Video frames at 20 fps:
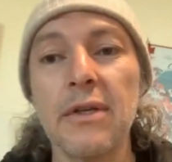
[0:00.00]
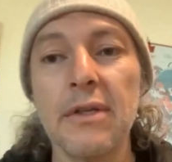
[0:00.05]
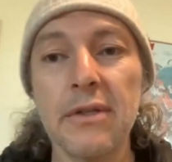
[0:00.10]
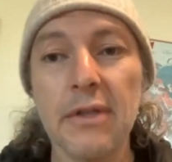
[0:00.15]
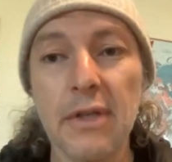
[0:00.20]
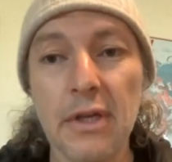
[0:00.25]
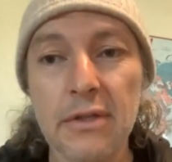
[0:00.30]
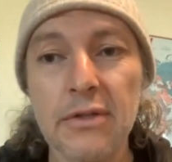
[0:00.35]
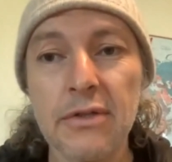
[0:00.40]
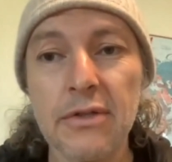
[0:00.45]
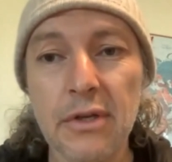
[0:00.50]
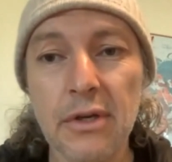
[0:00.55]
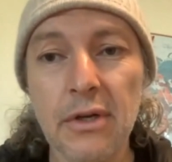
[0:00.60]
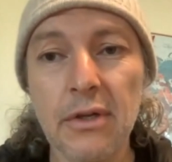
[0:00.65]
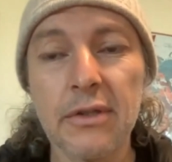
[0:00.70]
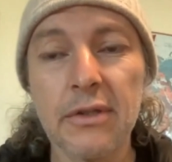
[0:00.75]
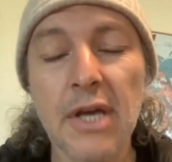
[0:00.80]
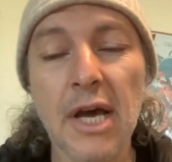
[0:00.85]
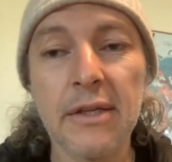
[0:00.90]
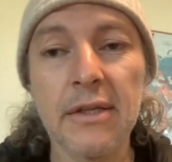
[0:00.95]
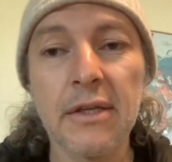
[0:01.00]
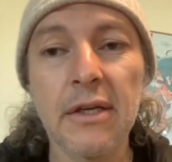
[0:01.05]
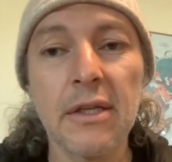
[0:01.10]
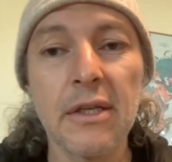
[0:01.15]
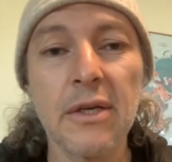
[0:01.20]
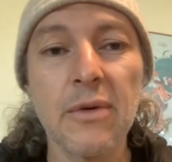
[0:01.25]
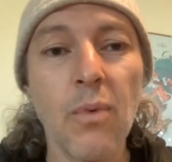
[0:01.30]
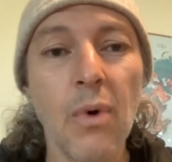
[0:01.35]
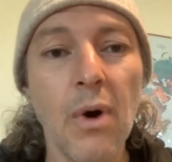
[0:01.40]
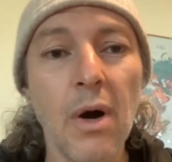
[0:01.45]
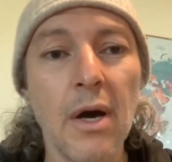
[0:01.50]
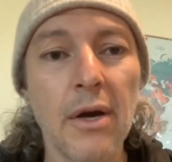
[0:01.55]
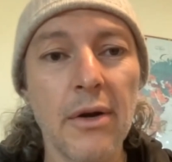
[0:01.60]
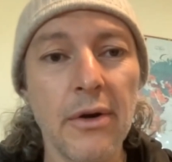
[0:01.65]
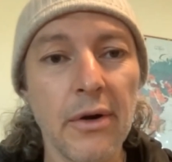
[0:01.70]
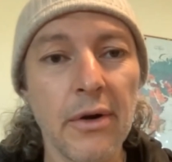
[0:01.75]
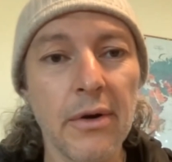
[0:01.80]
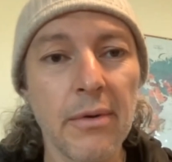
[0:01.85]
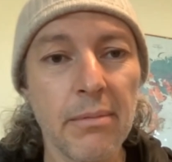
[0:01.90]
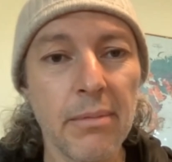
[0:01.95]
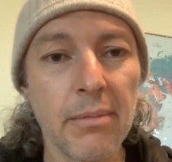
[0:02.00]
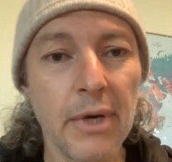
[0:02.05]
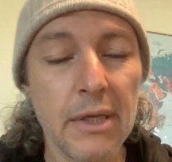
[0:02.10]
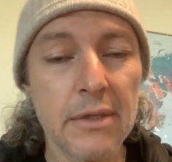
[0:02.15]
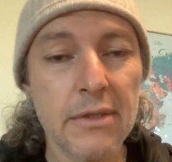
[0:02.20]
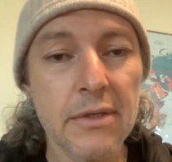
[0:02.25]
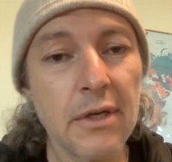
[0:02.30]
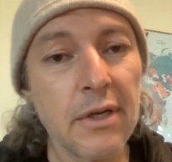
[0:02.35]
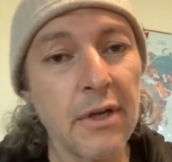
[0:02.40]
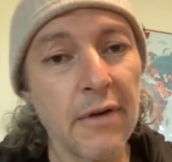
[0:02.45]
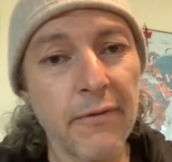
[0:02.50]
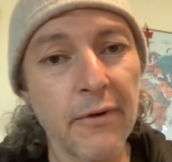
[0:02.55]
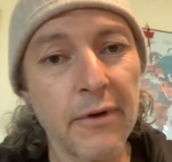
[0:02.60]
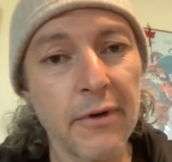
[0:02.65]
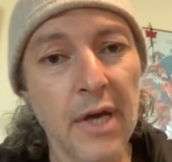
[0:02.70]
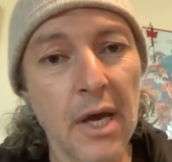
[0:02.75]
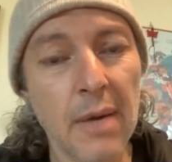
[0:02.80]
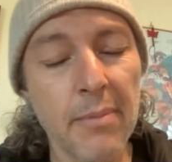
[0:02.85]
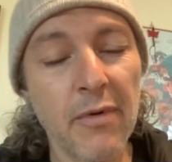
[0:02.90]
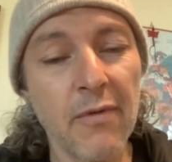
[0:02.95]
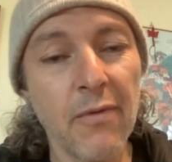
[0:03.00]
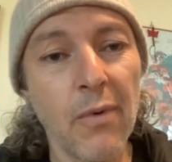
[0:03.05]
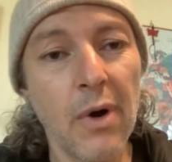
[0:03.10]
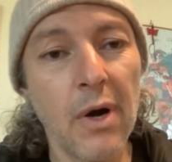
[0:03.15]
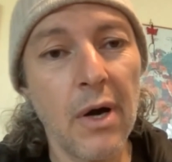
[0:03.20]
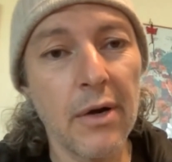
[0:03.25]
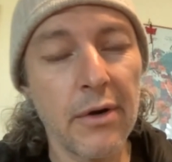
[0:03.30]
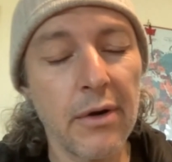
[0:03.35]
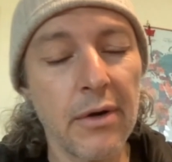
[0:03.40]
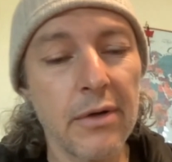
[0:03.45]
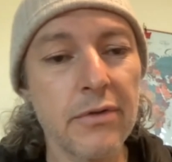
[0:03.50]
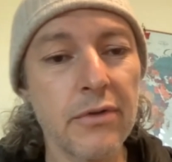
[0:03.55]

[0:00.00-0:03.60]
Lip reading: it's still technically water, but it's a different type of water.